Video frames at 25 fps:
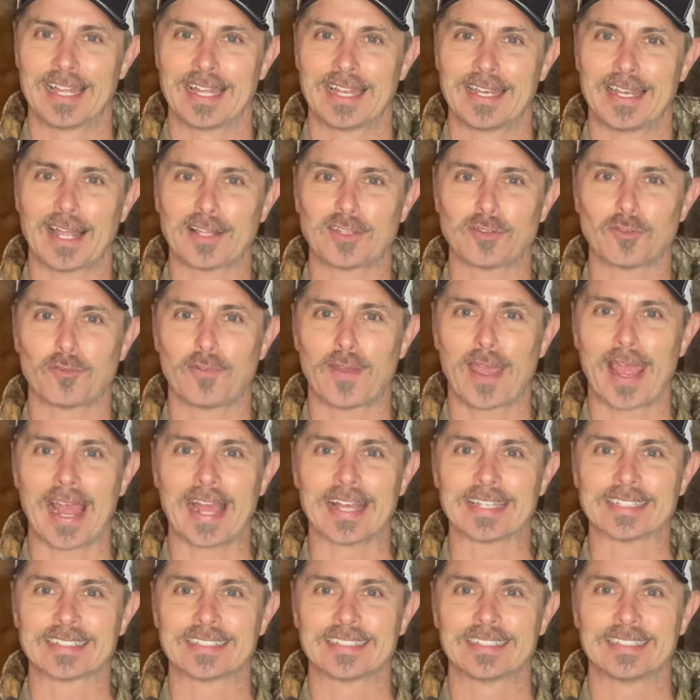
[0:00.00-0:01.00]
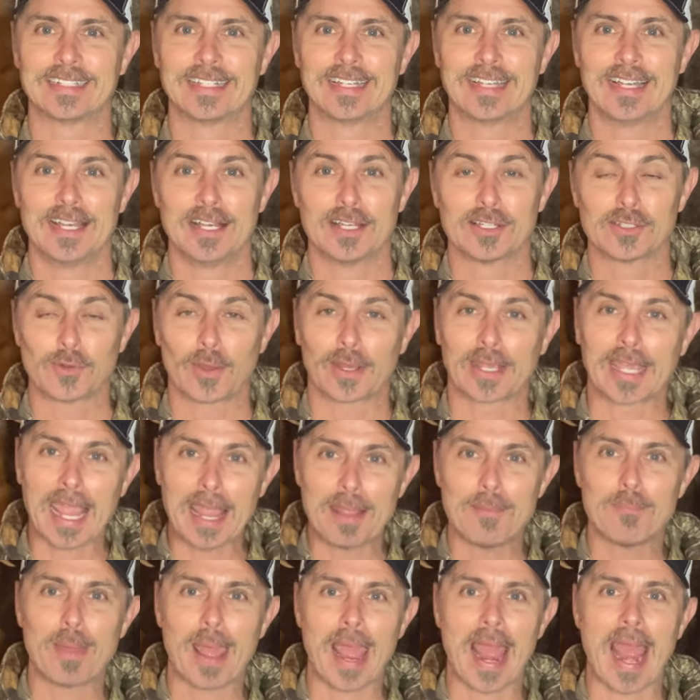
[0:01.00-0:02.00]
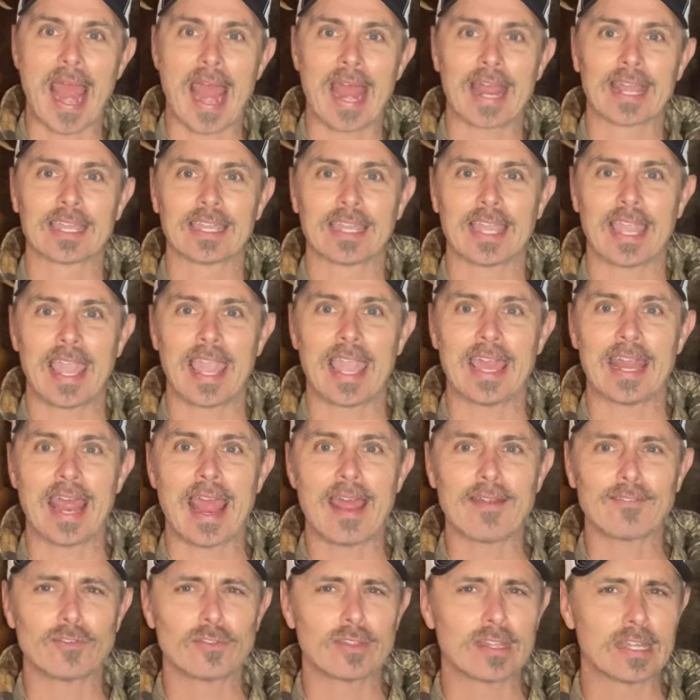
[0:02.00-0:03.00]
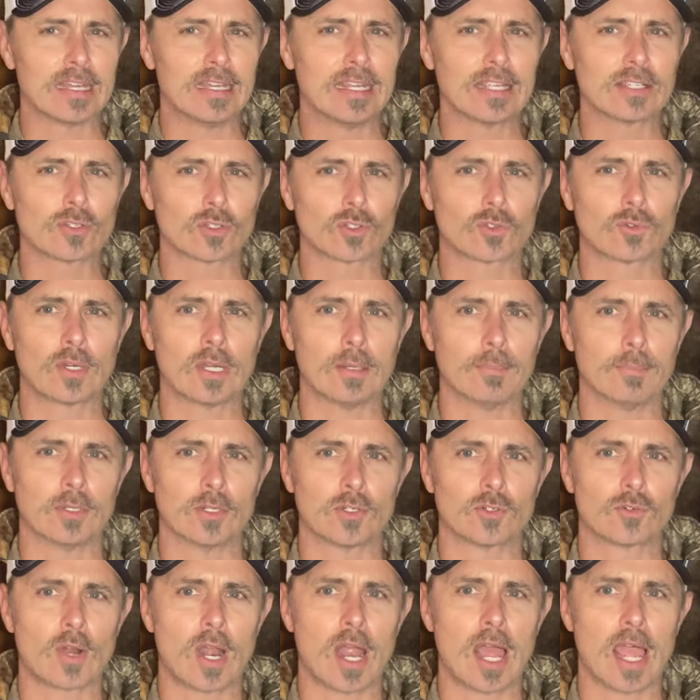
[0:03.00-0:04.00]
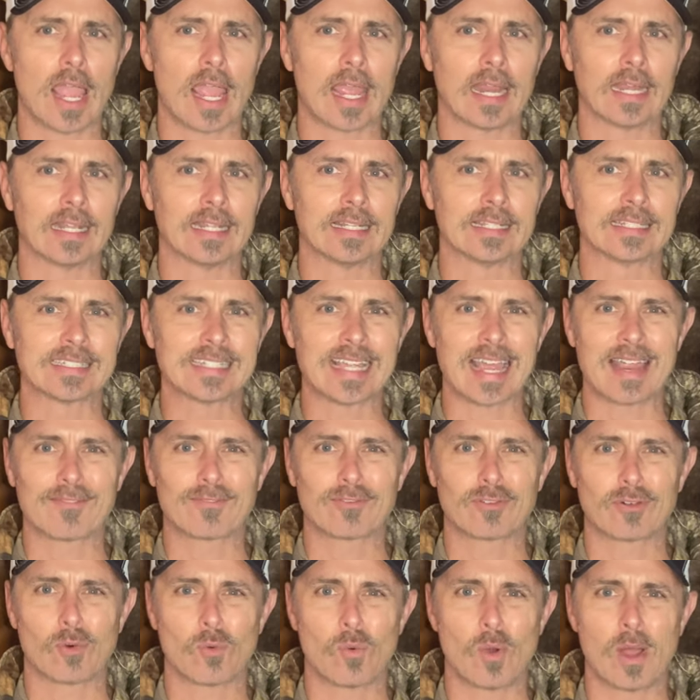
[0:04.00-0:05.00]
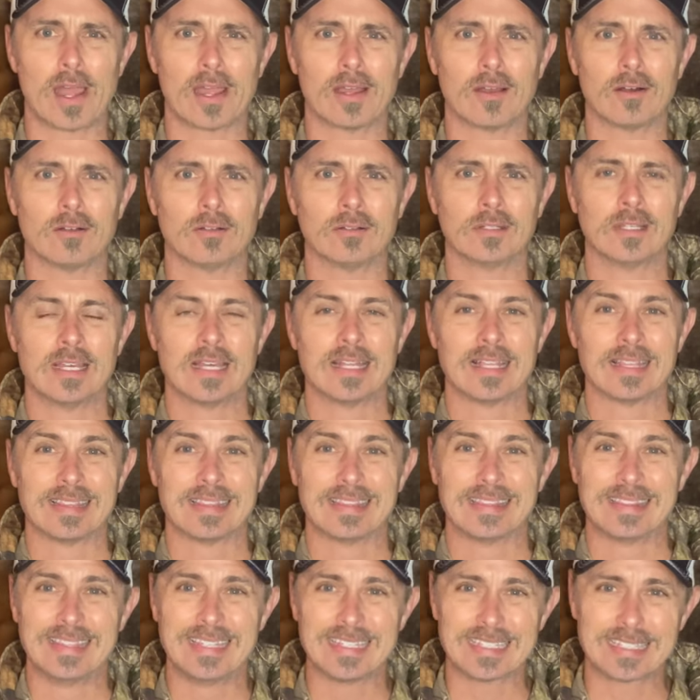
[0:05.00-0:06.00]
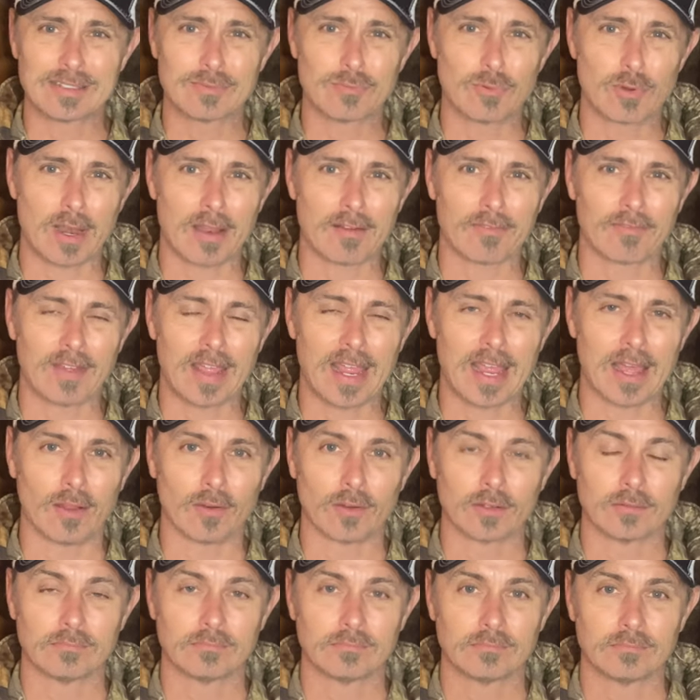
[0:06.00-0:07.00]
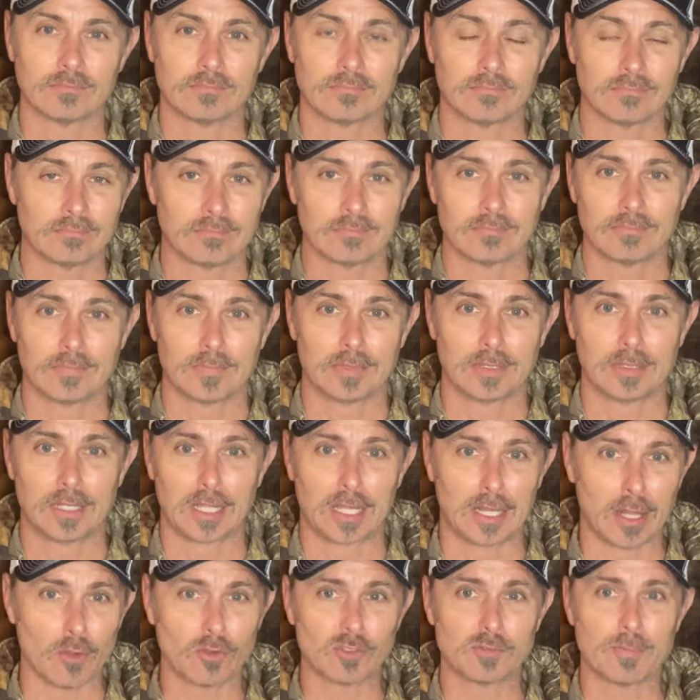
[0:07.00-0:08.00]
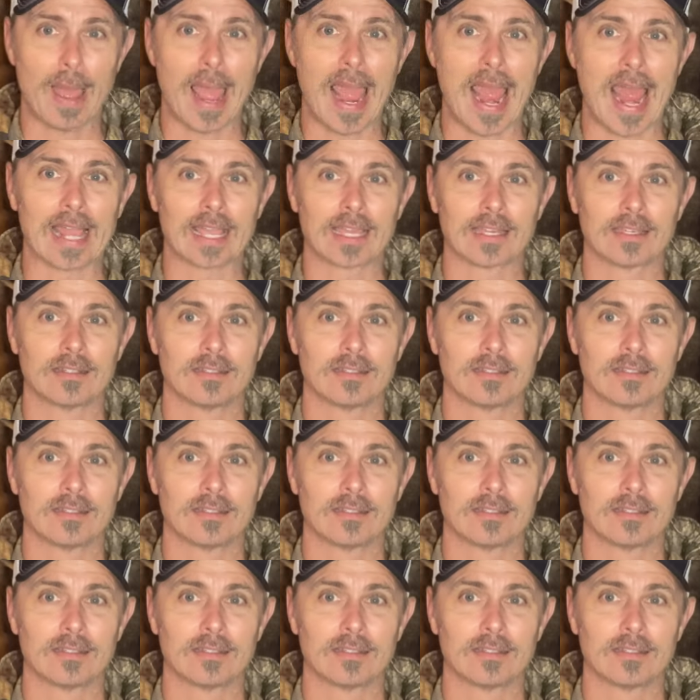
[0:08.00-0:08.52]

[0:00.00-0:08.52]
Not so fast. So I came back, and after the initial treatment dried and sat for a while, this is what I found. The glow's back.